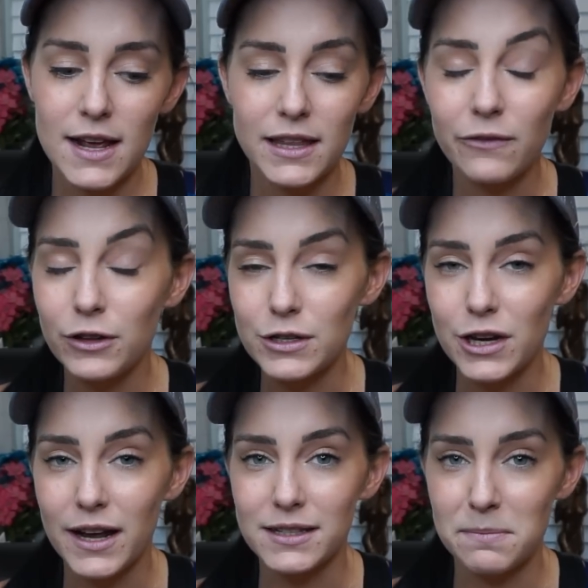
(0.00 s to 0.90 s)
Thankfully,
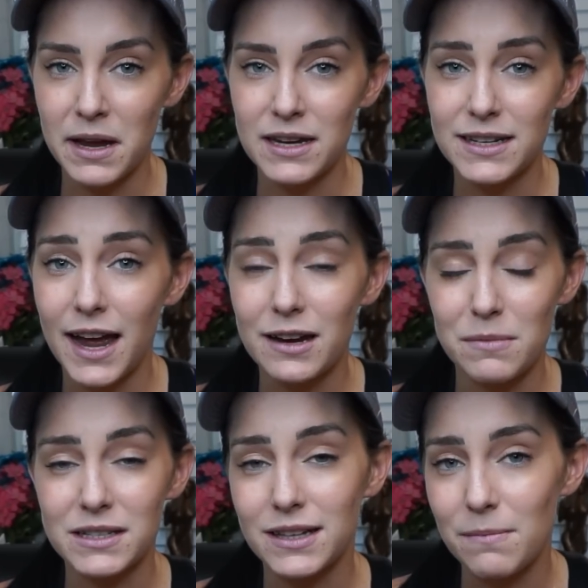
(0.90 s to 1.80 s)
she has my dad and
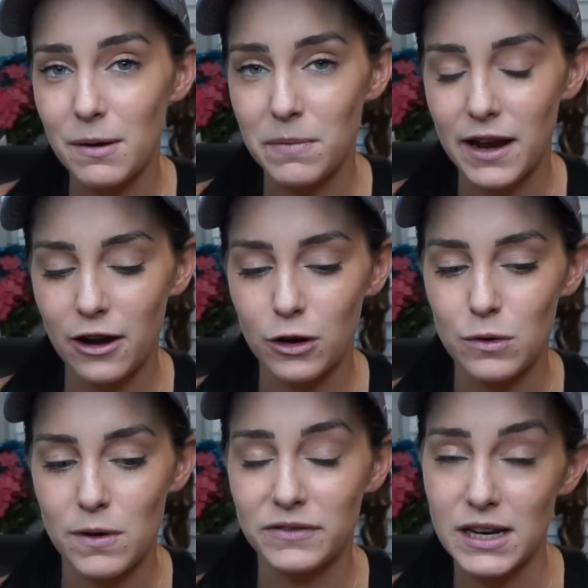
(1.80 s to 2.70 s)
my stepmom there
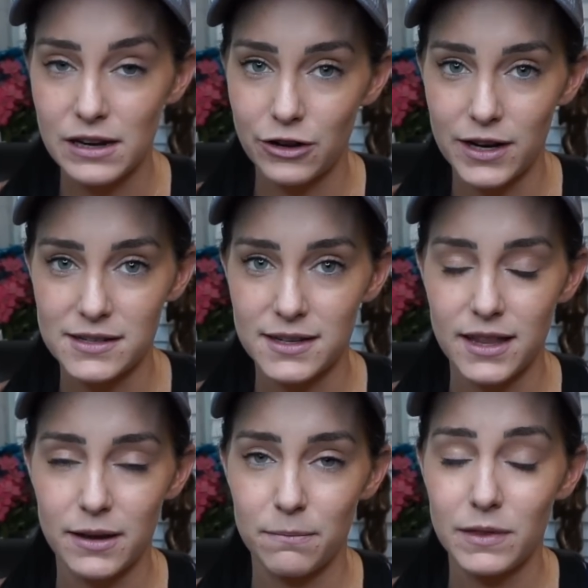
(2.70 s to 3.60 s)
who have taken her into
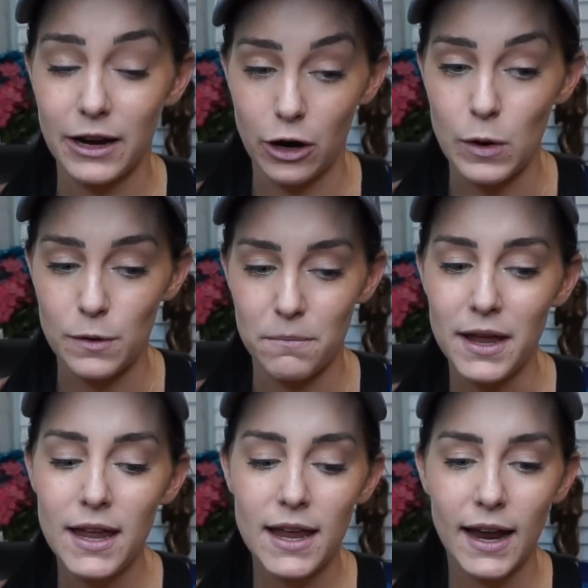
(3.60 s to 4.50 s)
their home,
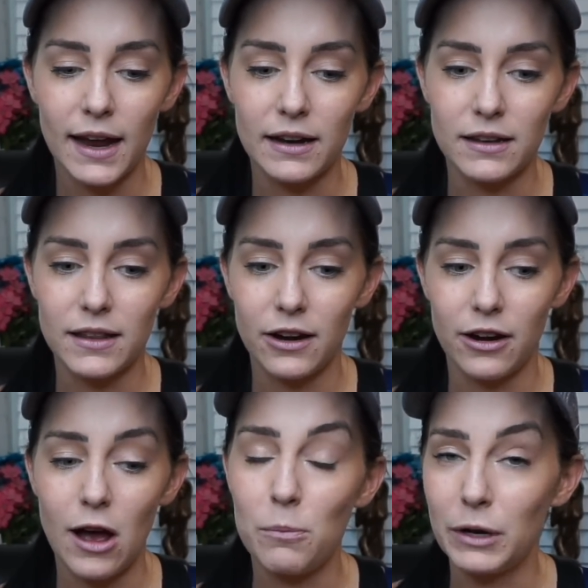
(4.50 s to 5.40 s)
and
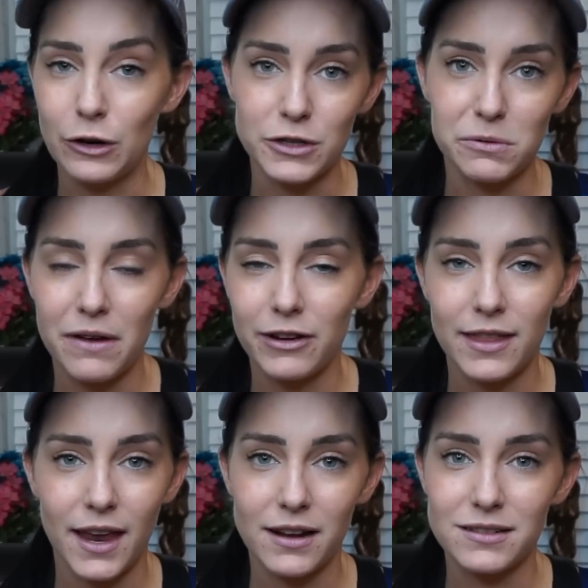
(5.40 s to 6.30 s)
they're helping her do
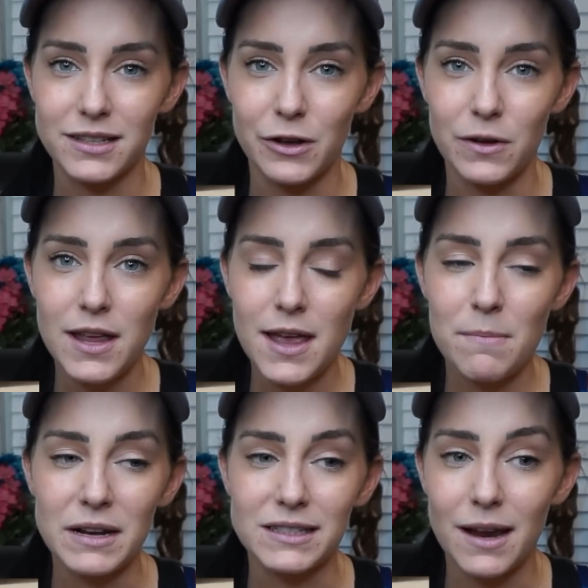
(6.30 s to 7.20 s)
everything. So
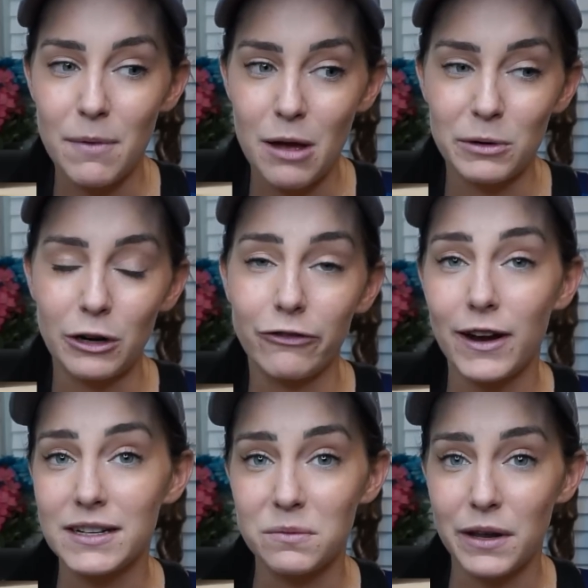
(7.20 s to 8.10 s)
my stepmom and her
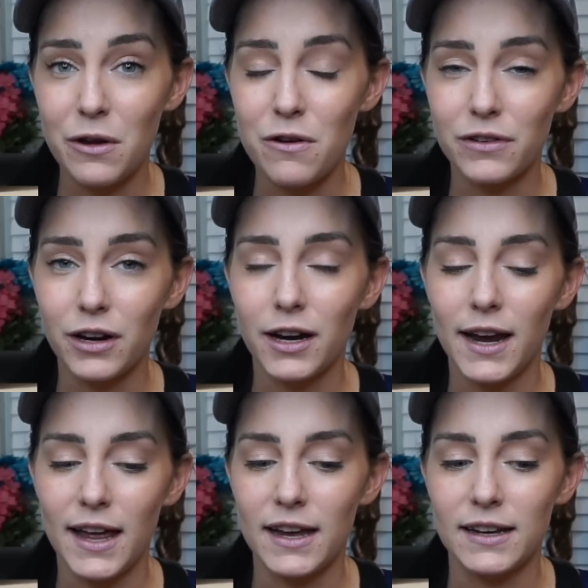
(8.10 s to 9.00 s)
friends went over
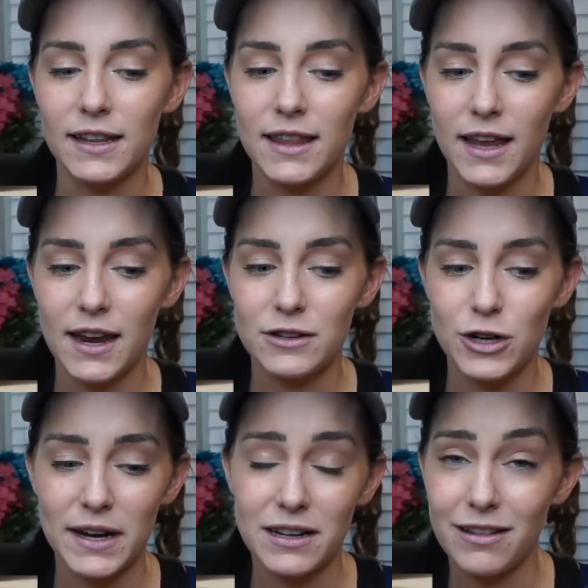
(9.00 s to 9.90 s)
and they
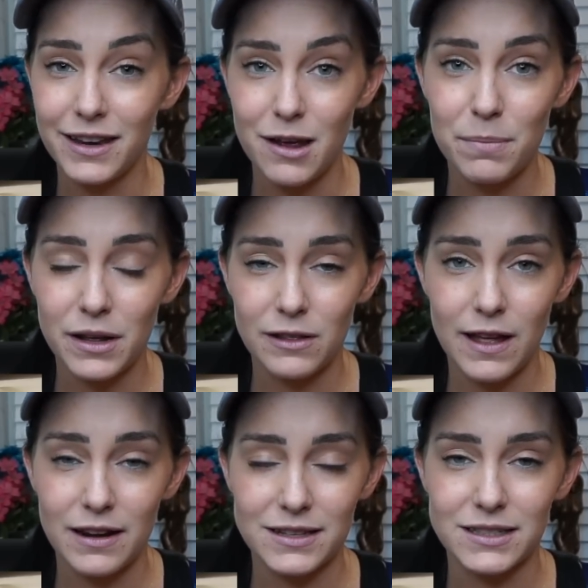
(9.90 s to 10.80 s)
tried to clean up a
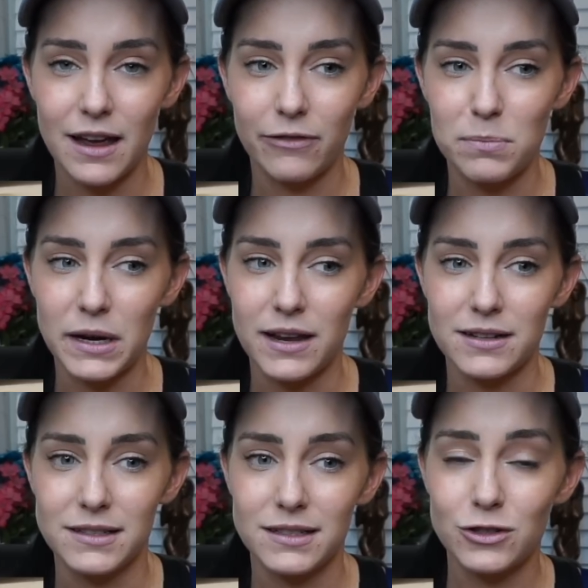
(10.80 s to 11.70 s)
lot of the stuff
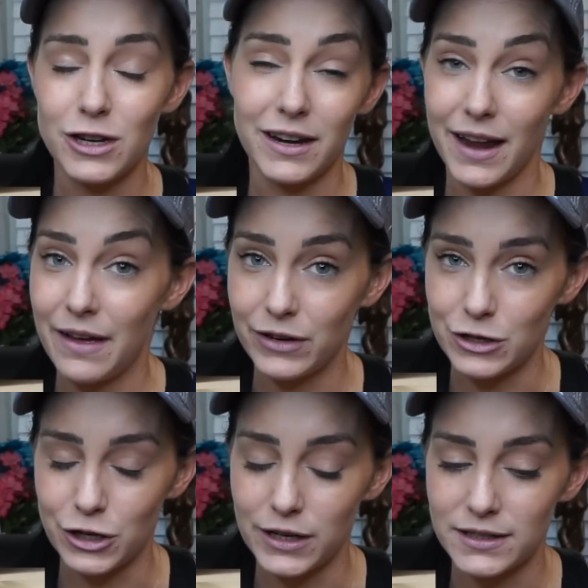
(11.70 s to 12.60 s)
because she didn't have
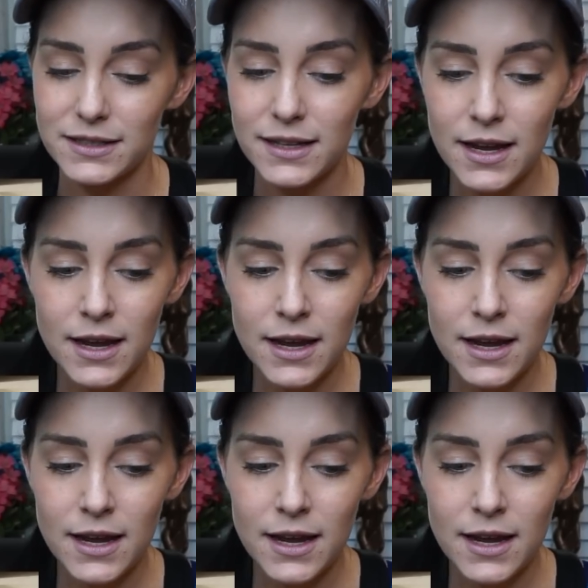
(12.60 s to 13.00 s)
insurance.